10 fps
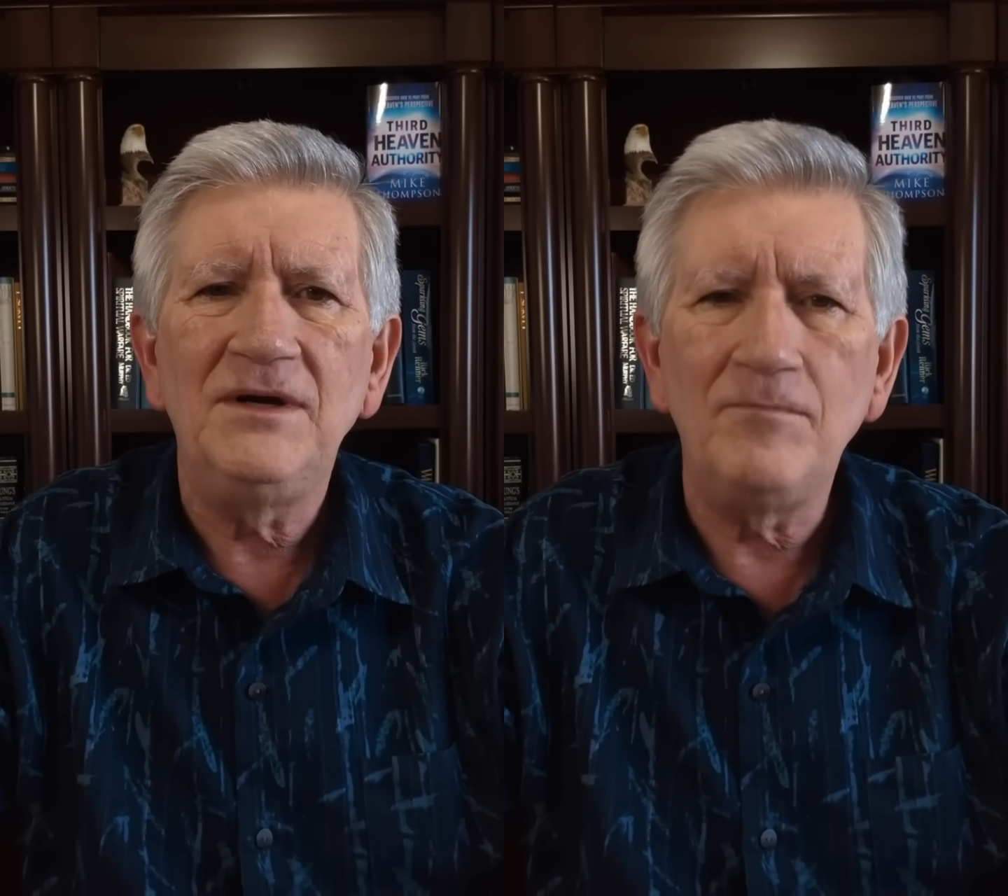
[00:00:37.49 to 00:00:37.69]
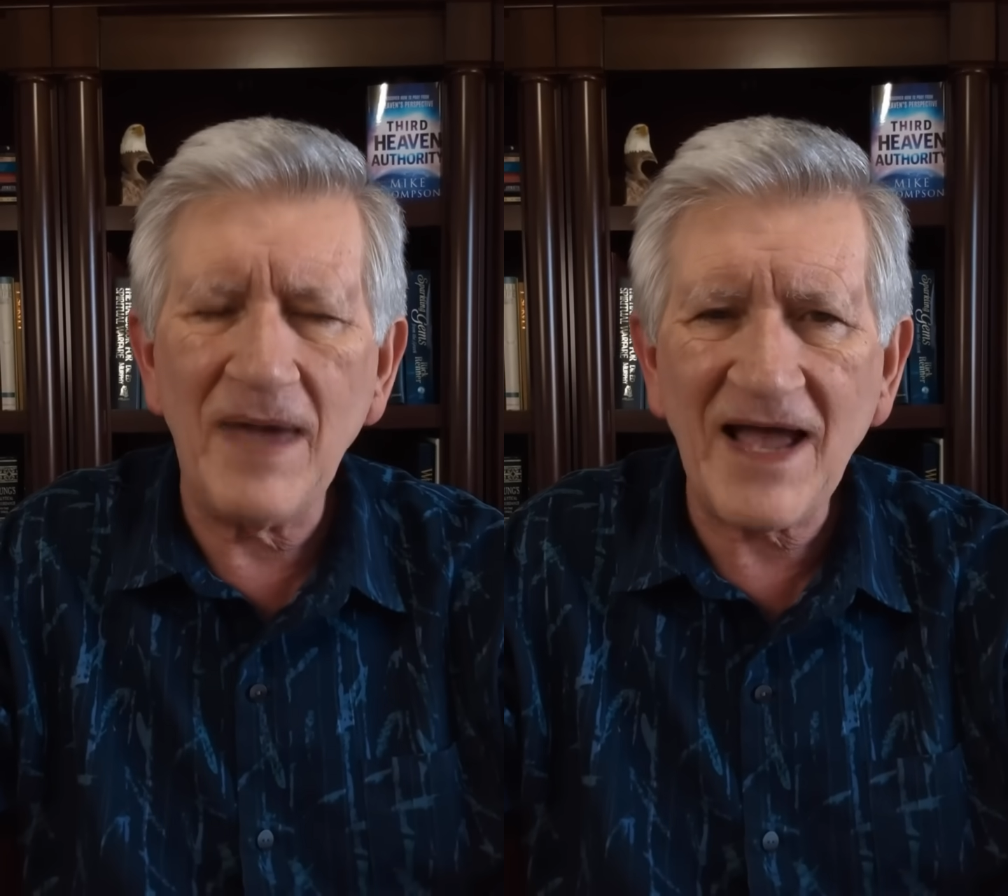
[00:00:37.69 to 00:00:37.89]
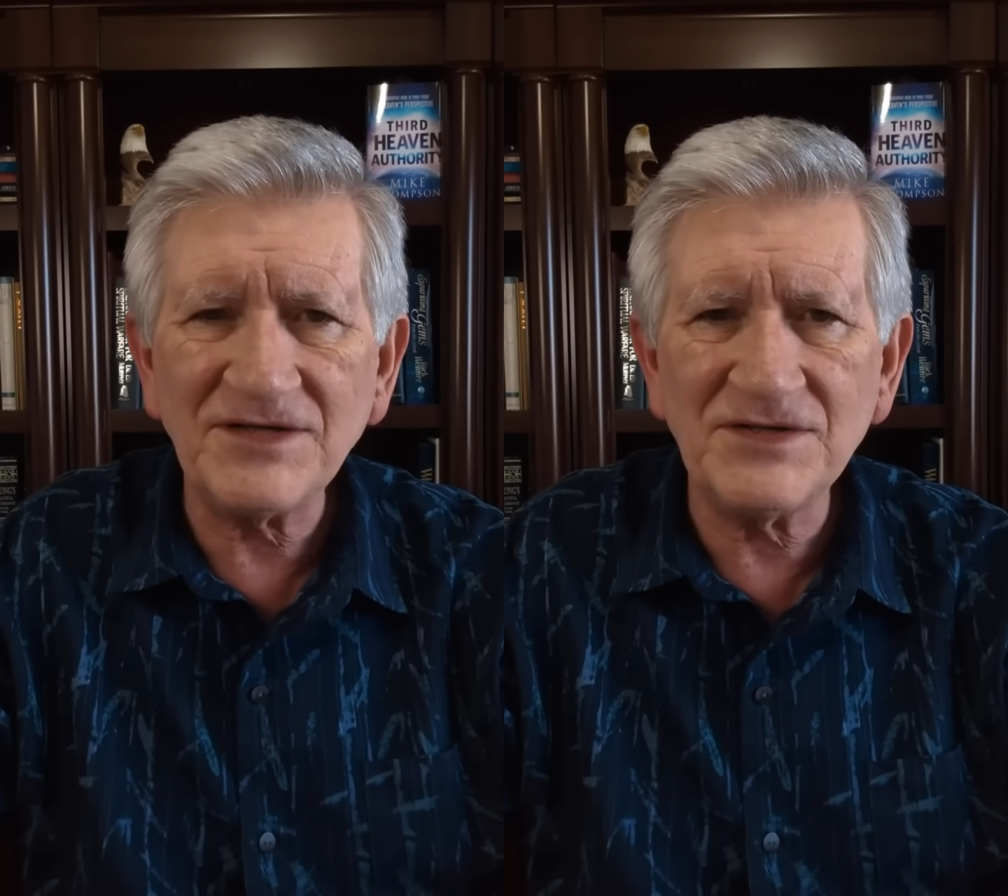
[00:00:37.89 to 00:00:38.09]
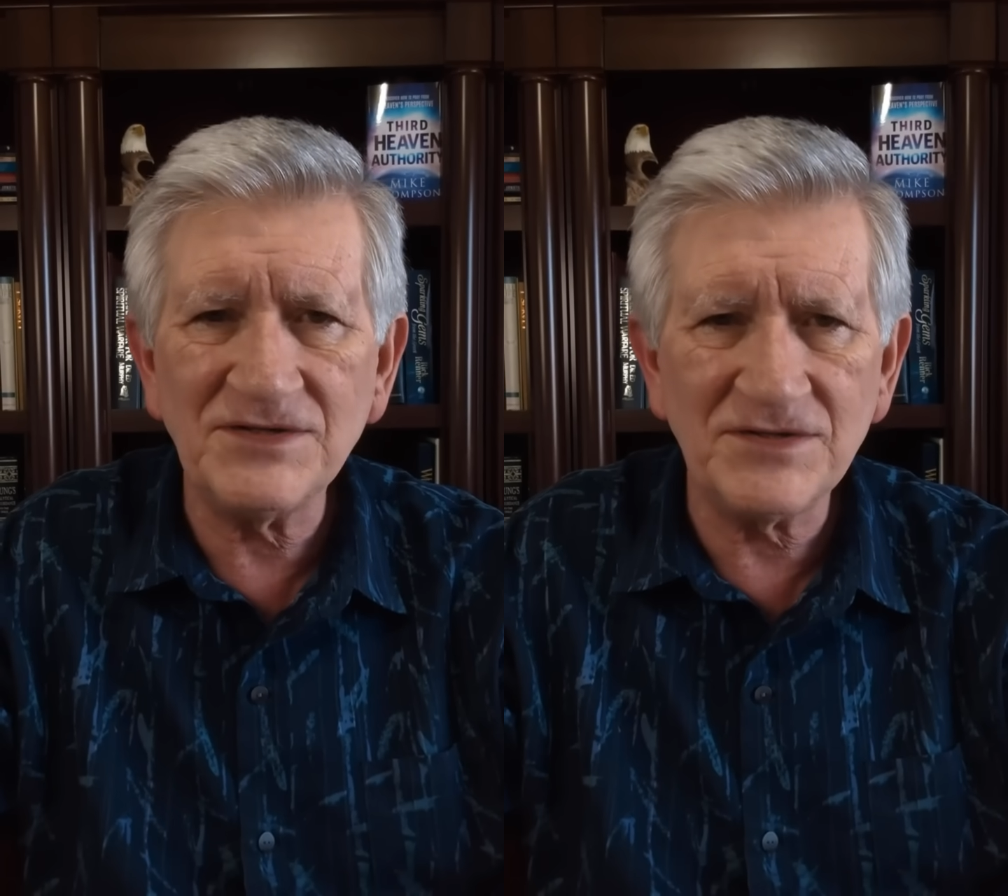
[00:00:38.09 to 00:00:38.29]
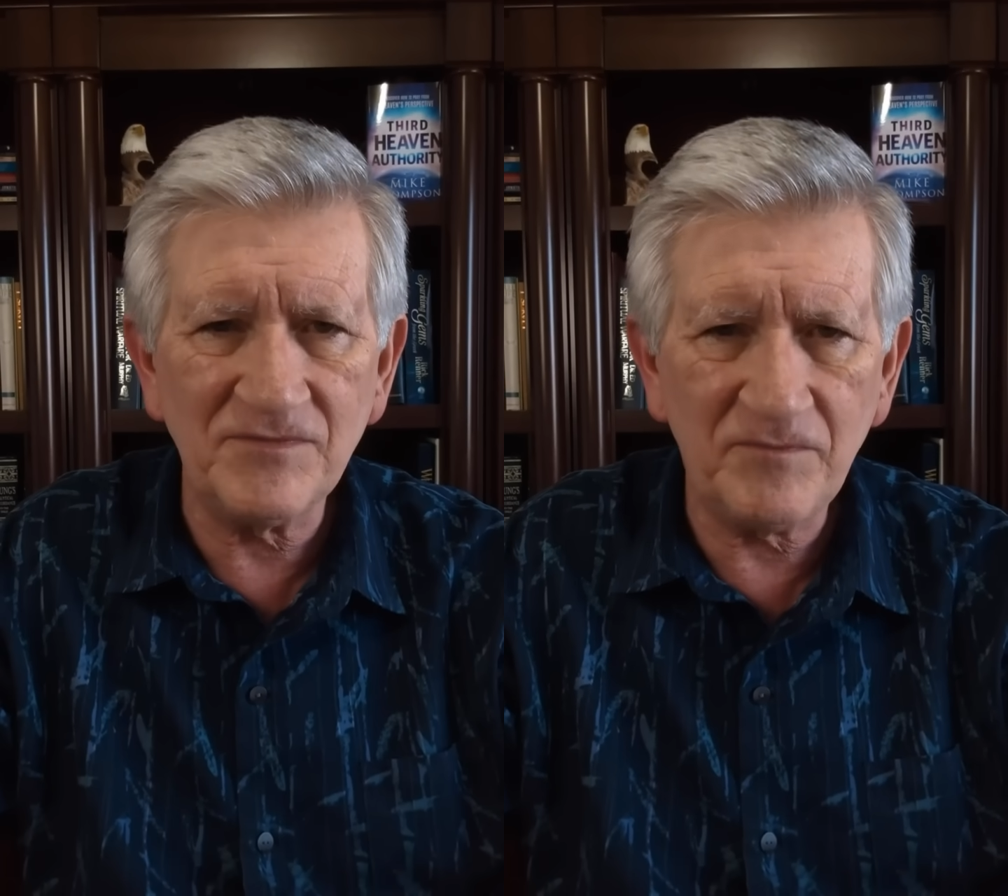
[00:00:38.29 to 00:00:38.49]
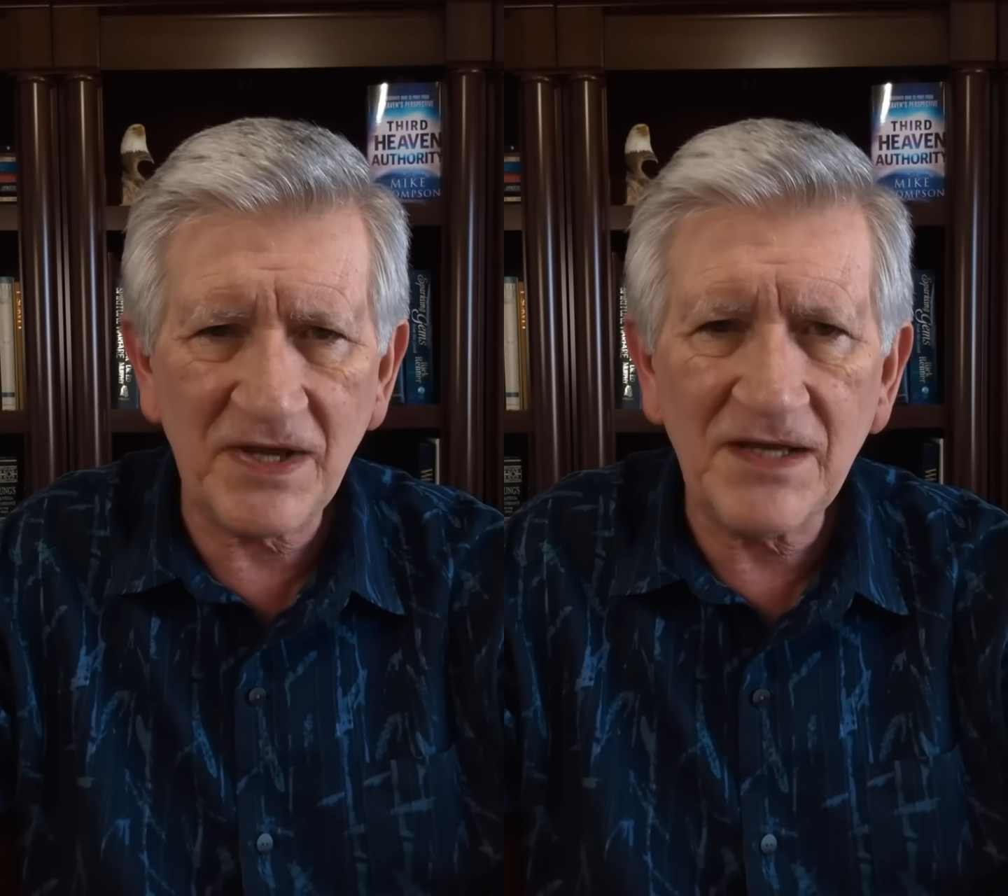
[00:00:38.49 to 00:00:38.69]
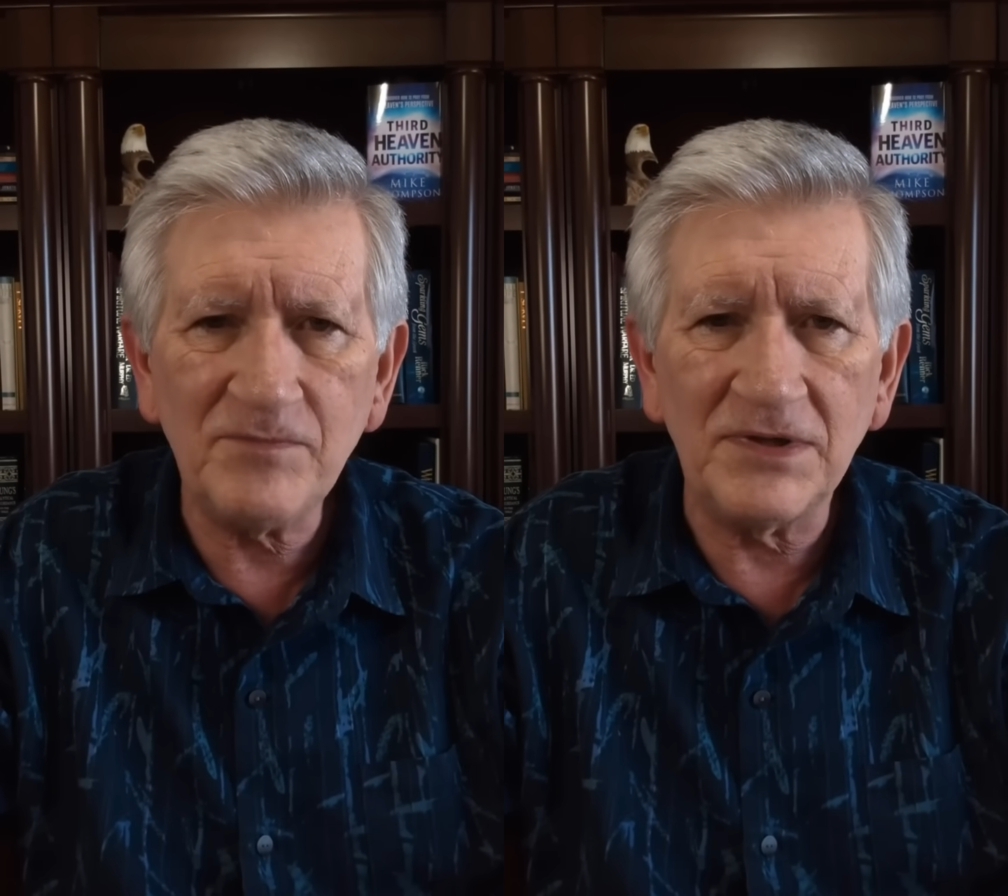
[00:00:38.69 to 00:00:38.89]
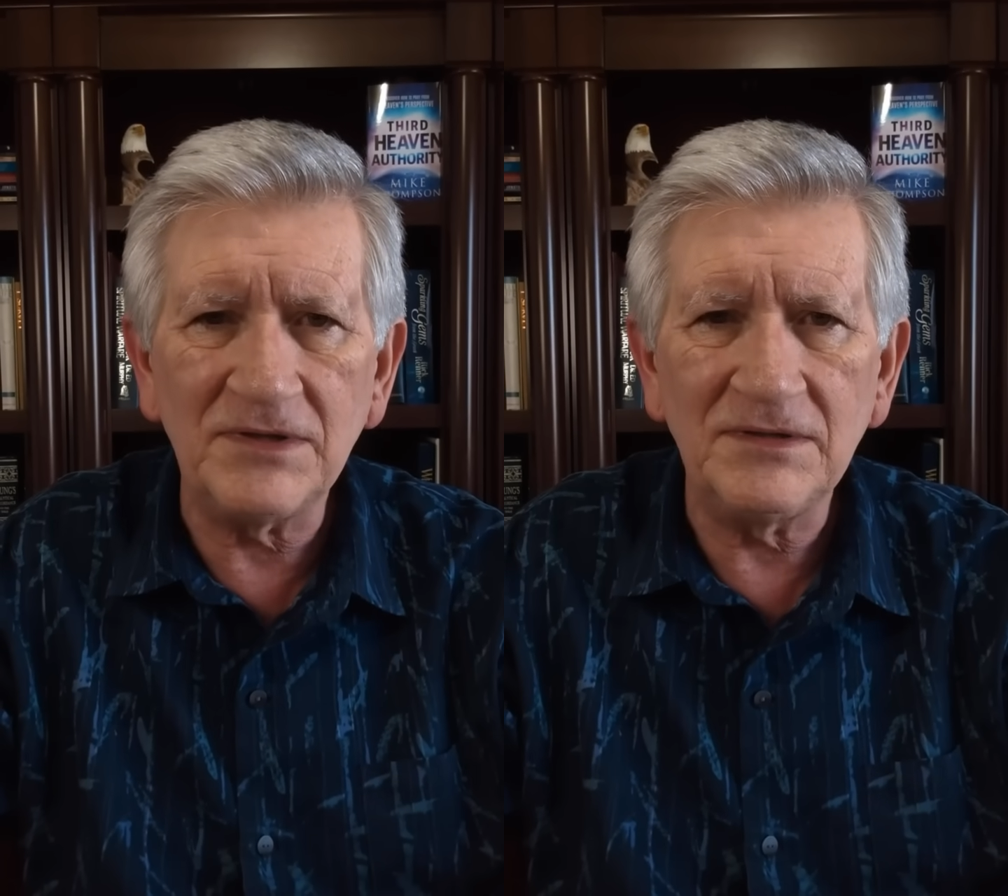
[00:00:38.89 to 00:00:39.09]
masses of
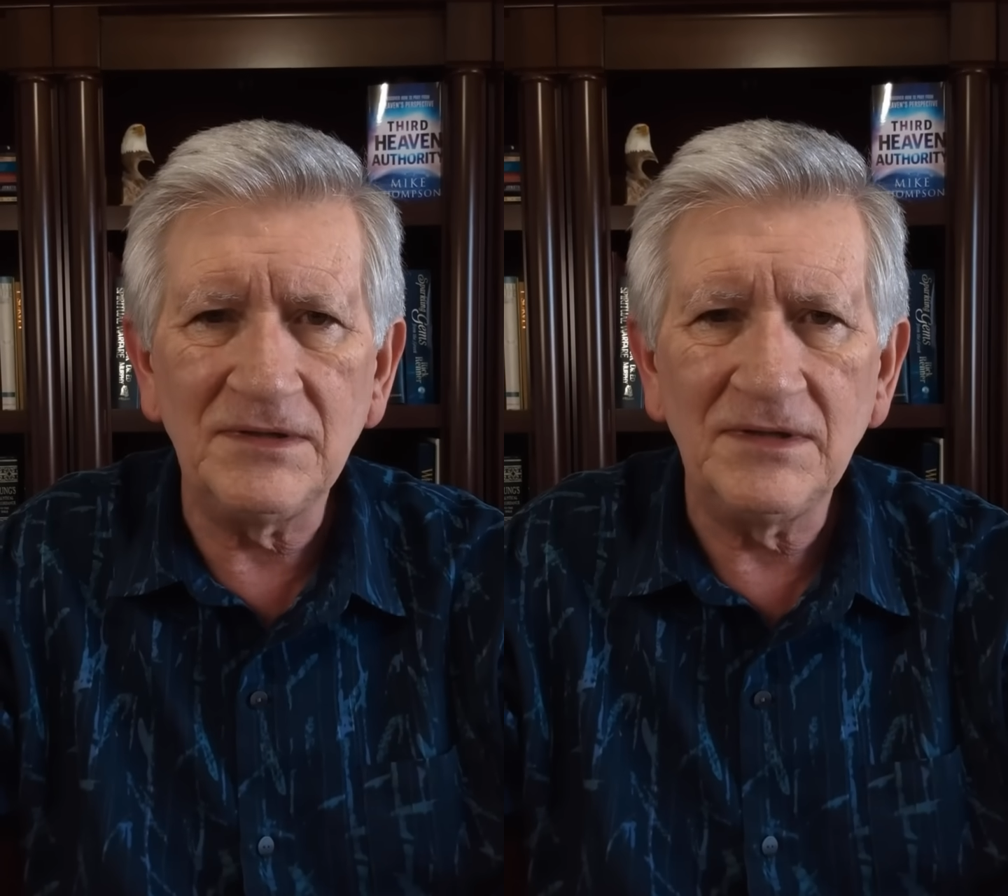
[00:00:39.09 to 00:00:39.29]
people